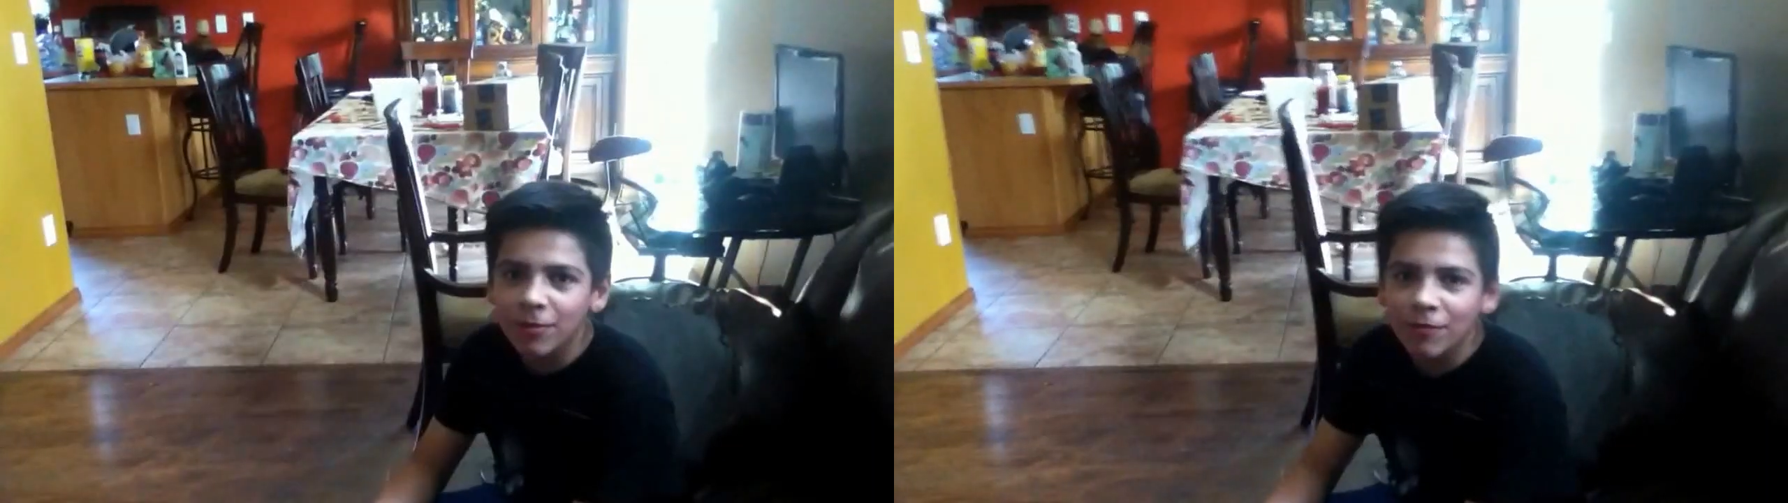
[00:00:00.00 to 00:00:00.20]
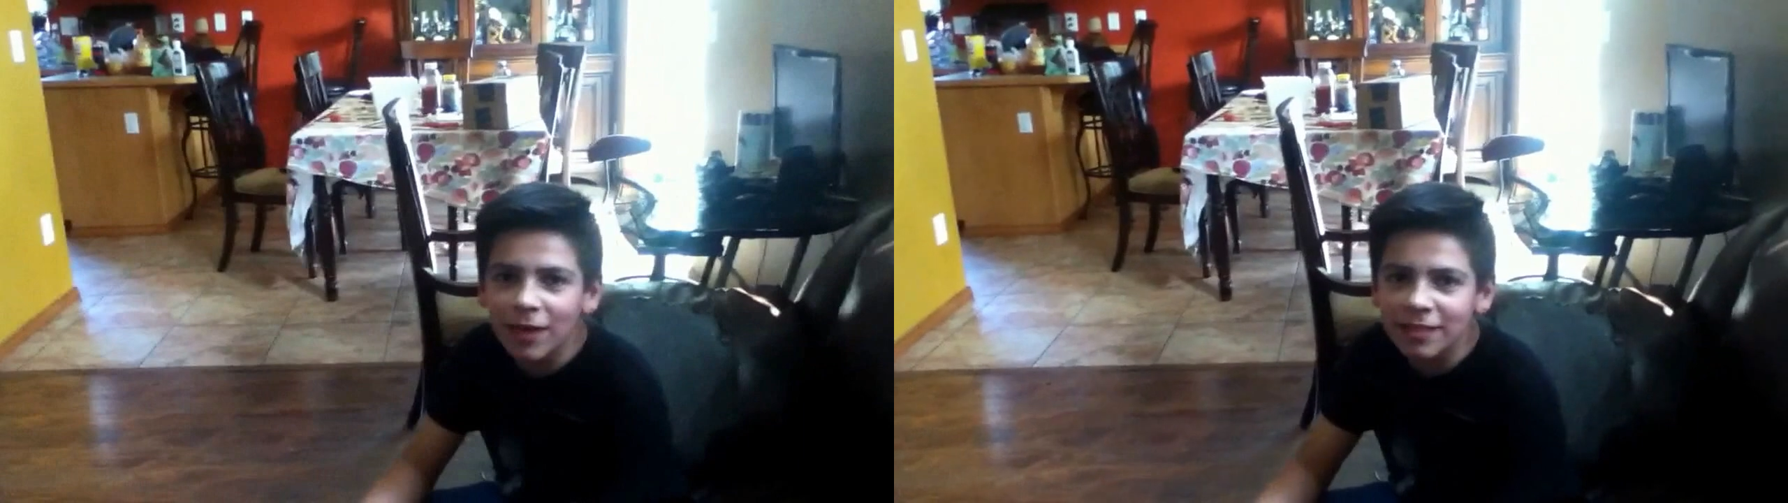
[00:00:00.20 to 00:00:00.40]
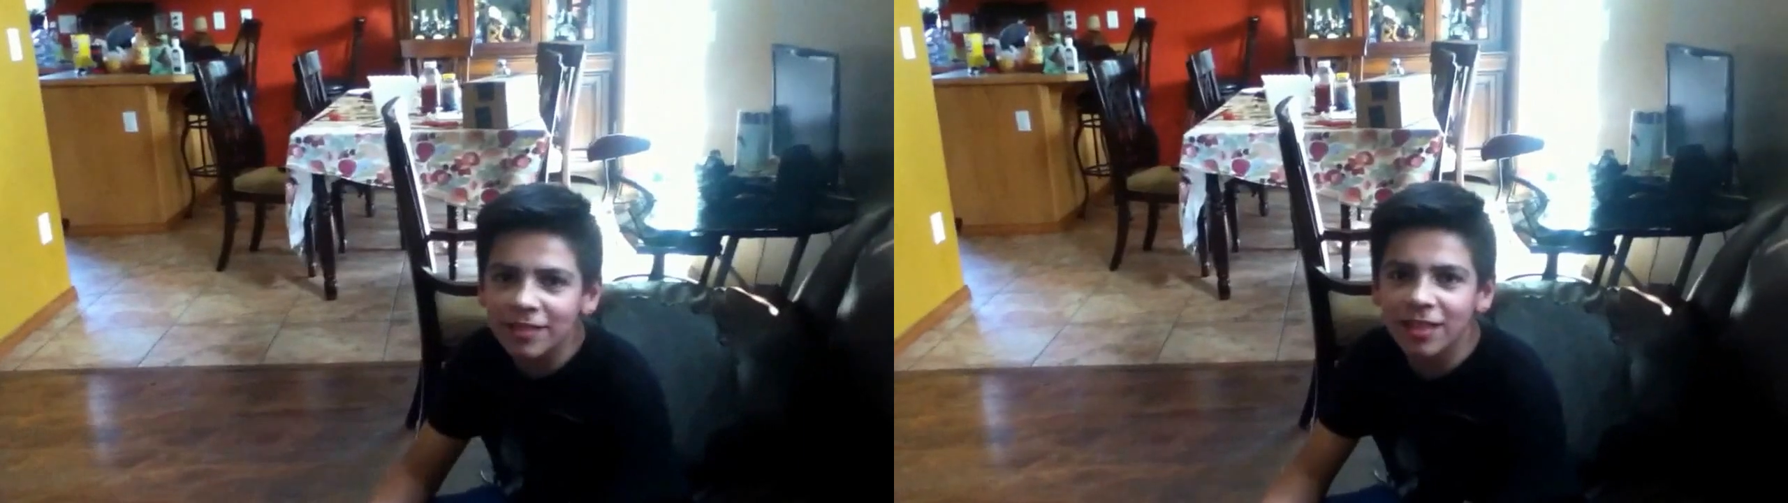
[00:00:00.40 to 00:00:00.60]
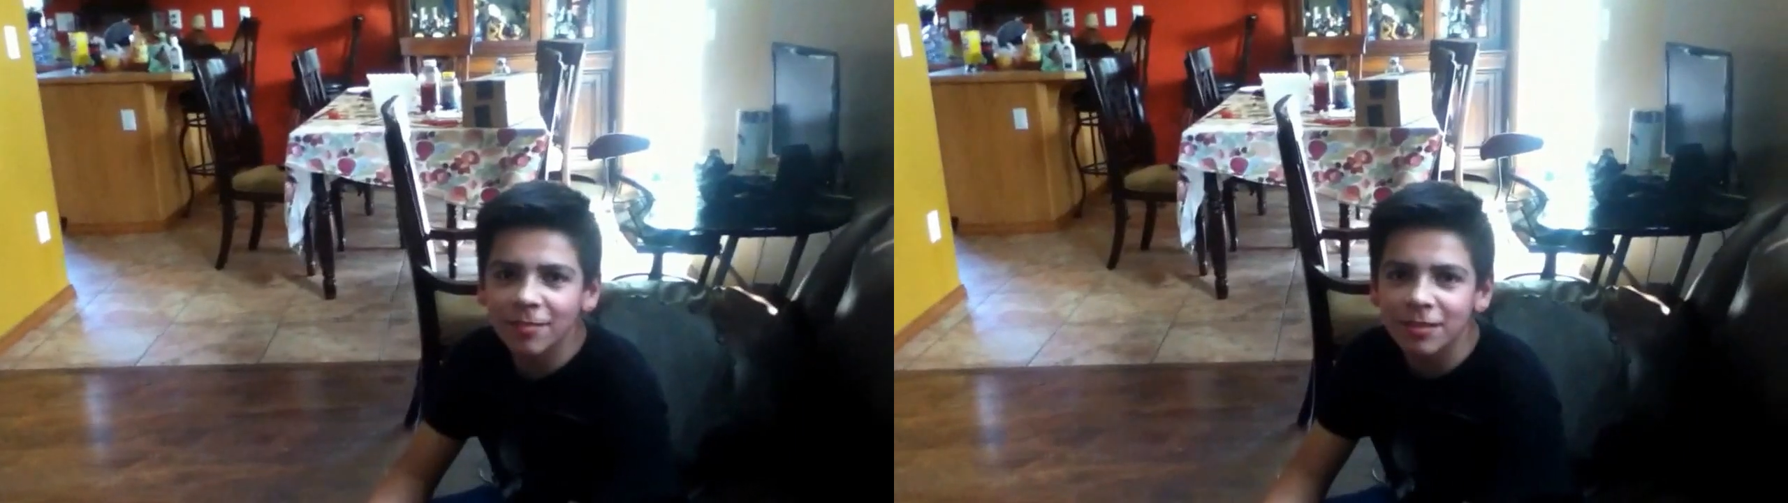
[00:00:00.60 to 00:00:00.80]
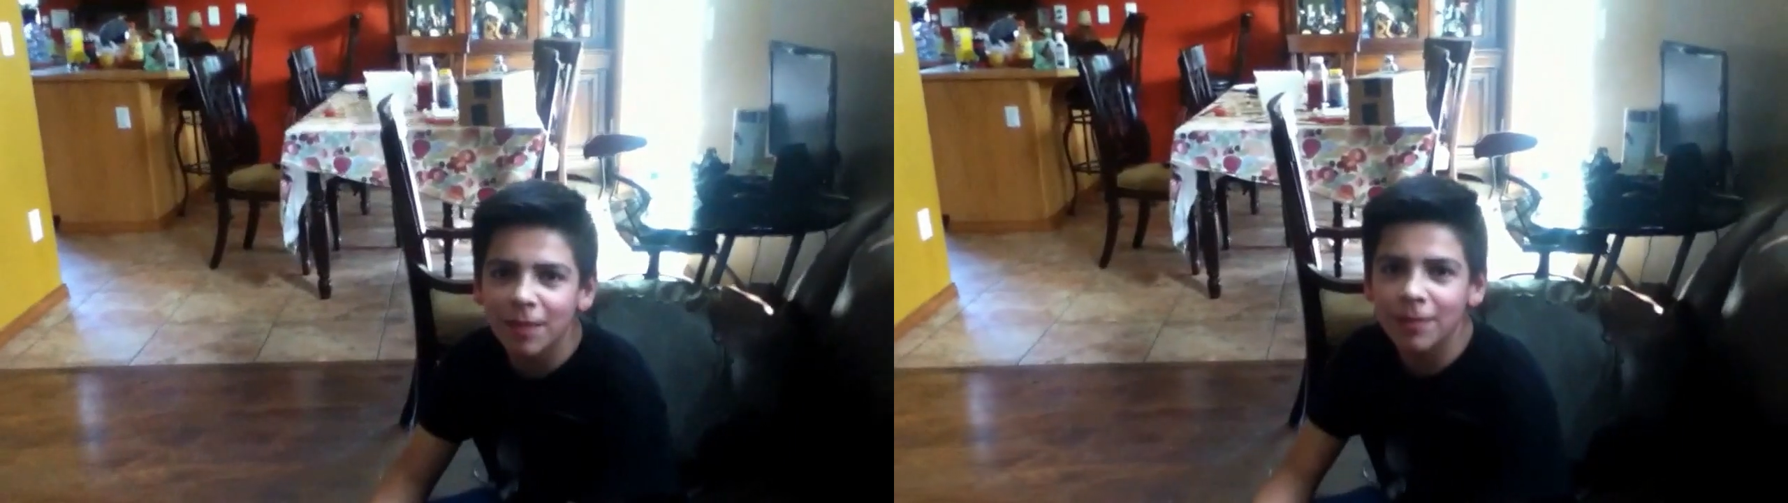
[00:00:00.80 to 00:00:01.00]
one, for Nexus
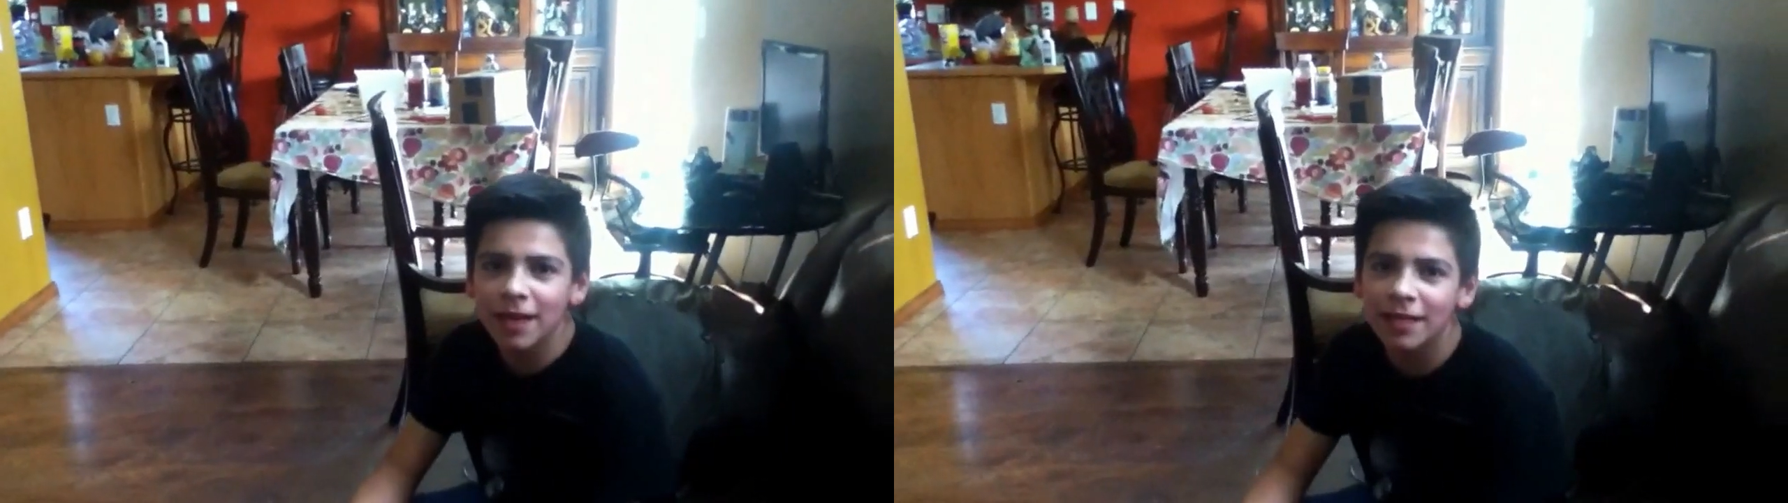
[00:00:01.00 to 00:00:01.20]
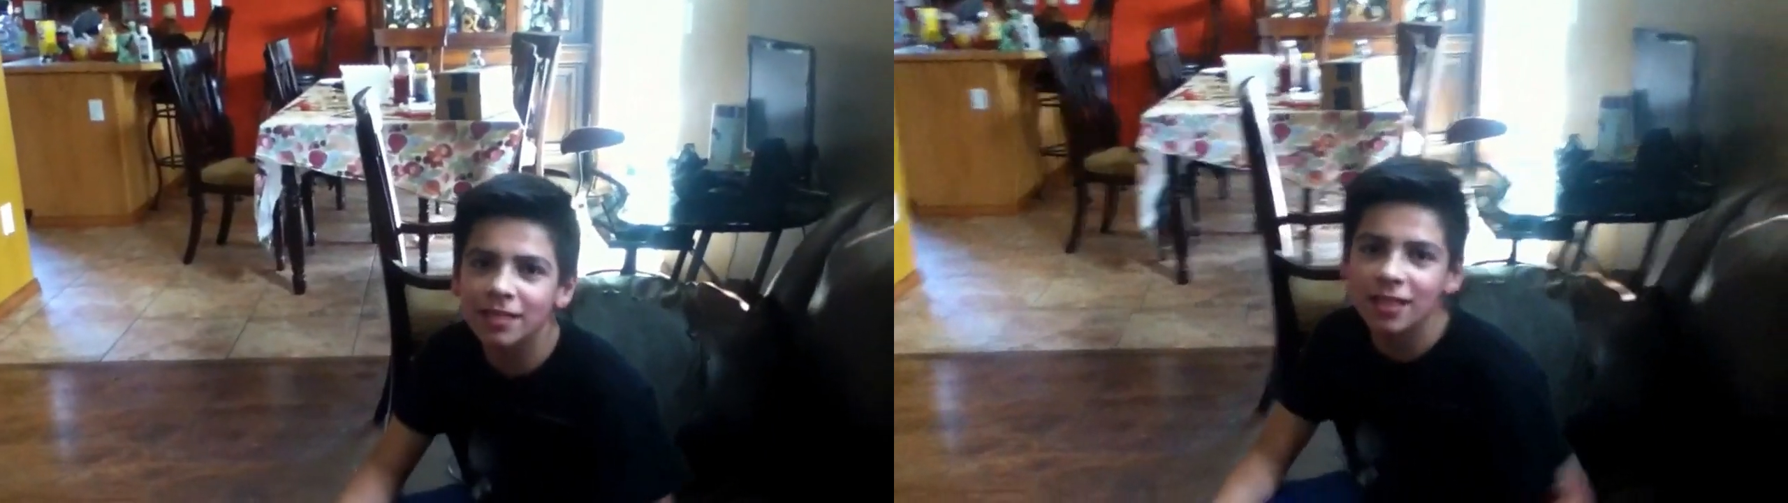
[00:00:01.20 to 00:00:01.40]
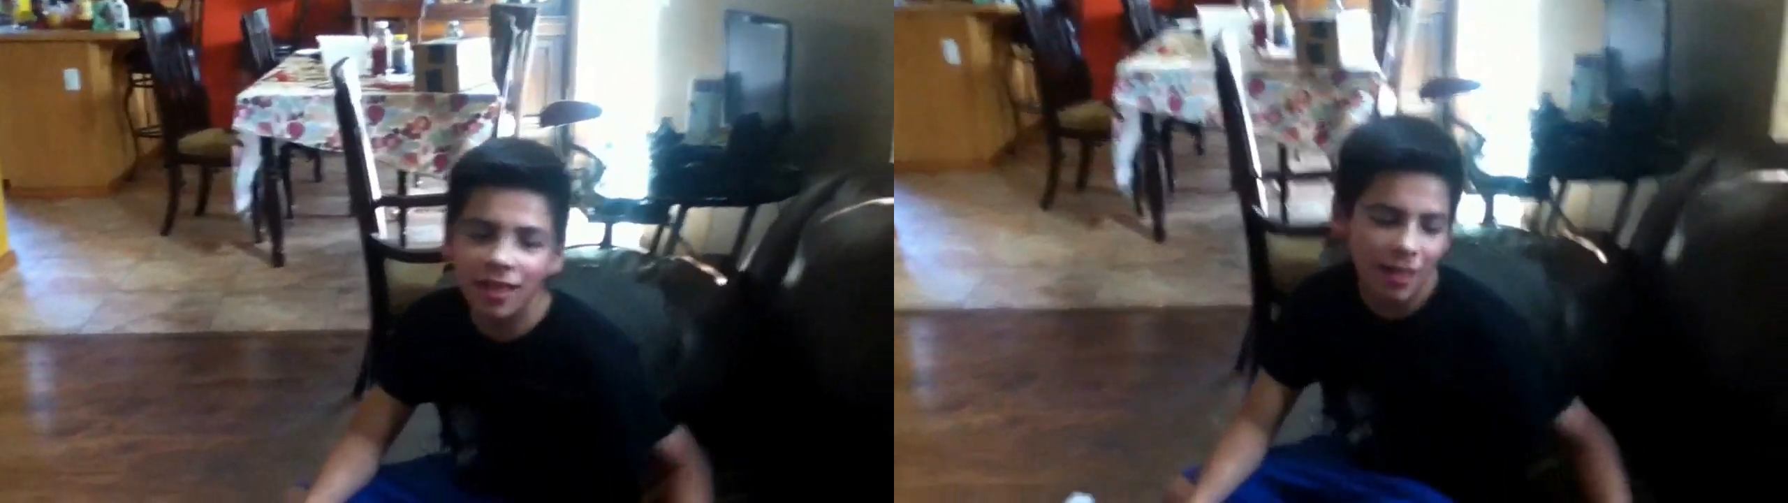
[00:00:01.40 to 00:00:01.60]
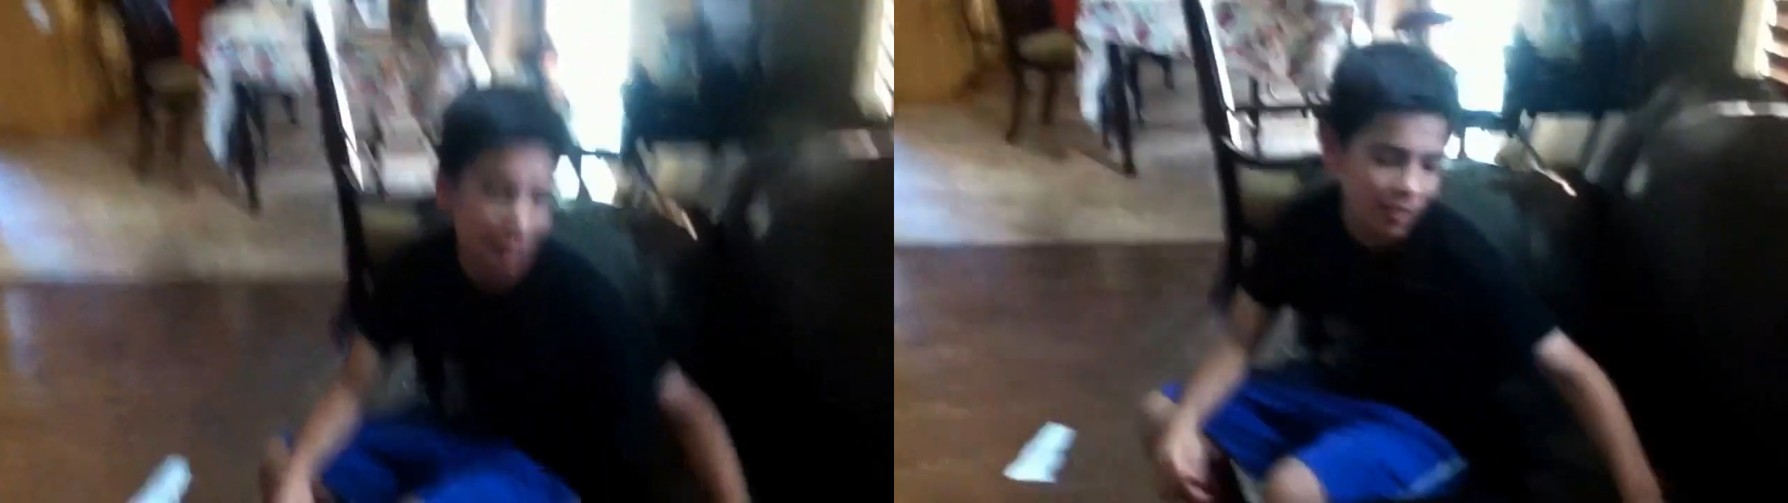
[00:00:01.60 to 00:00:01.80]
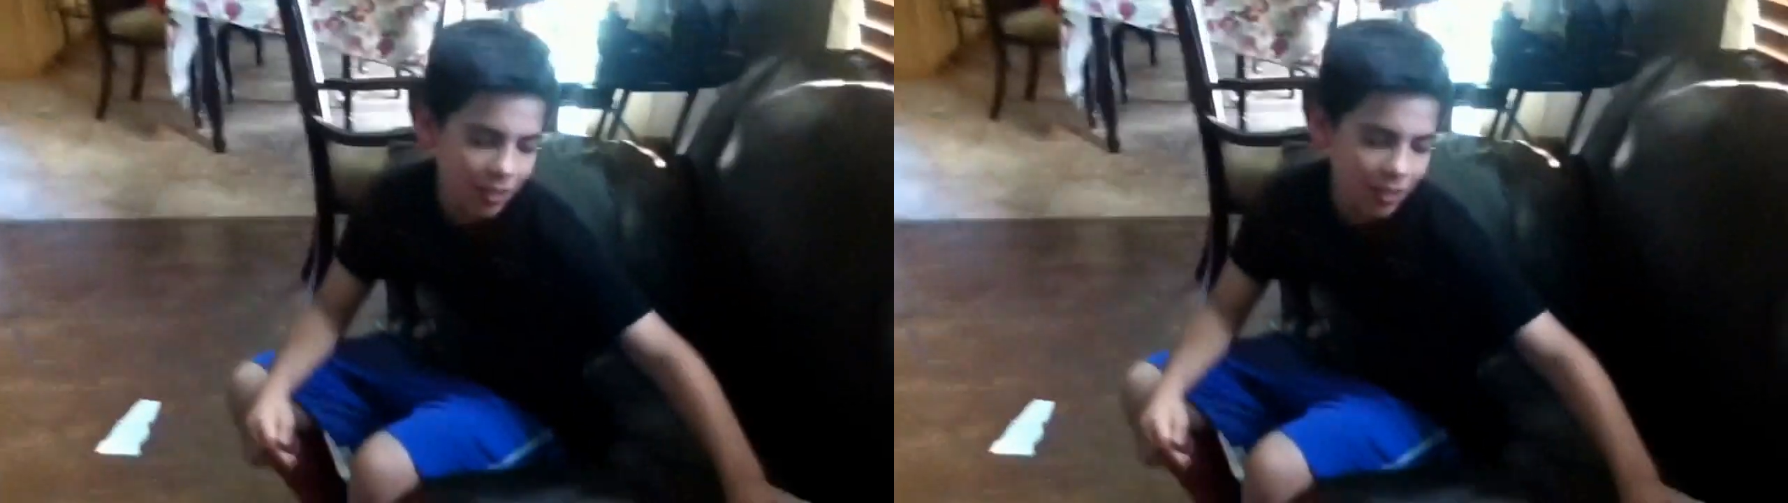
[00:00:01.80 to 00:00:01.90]
Snipes, tell a guy to